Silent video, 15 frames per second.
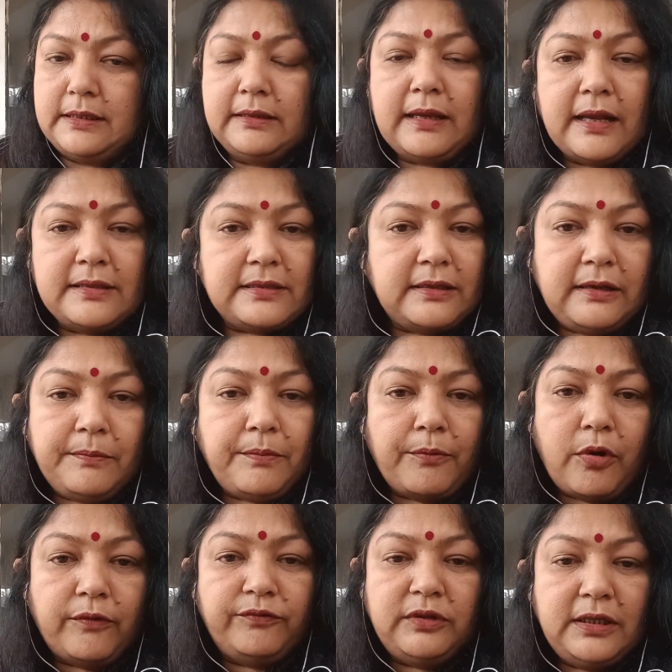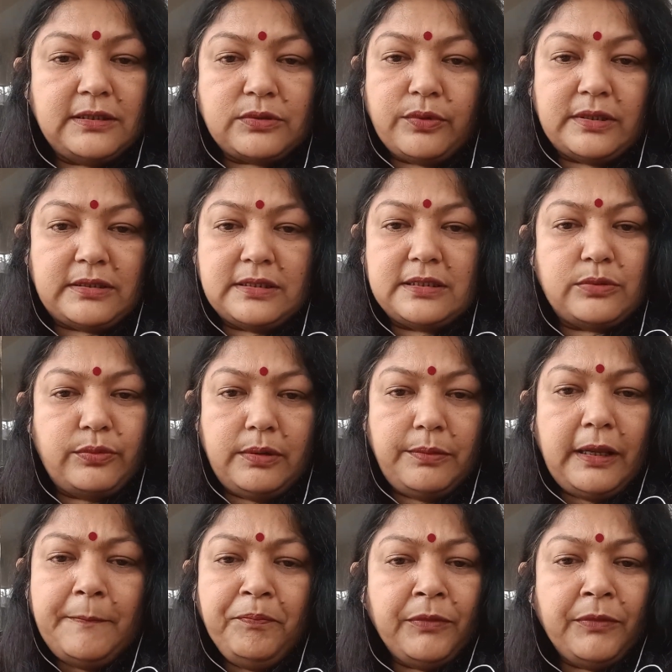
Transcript: The answering of these questions will be